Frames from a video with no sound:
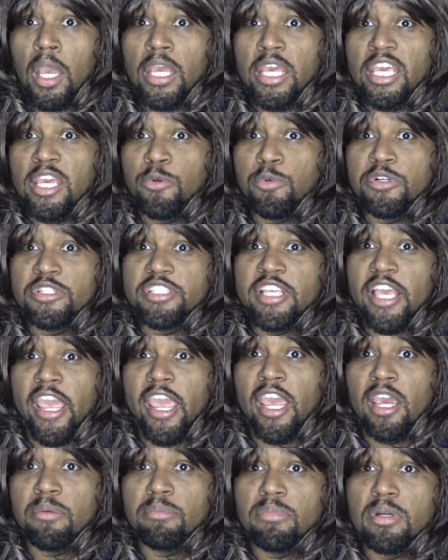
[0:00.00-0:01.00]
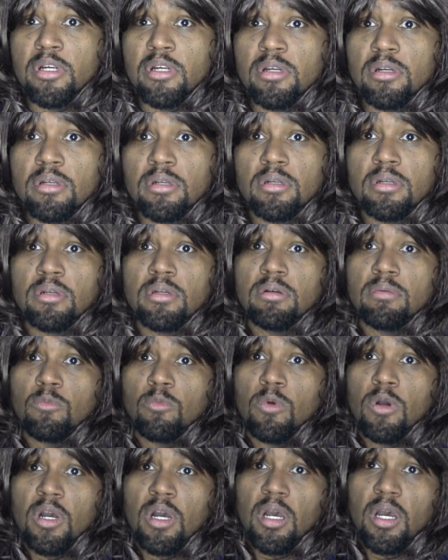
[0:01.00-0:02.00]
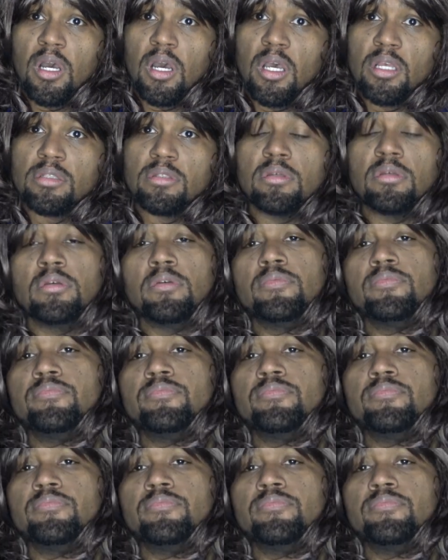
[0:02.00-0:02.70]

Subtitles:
It was Amber? What?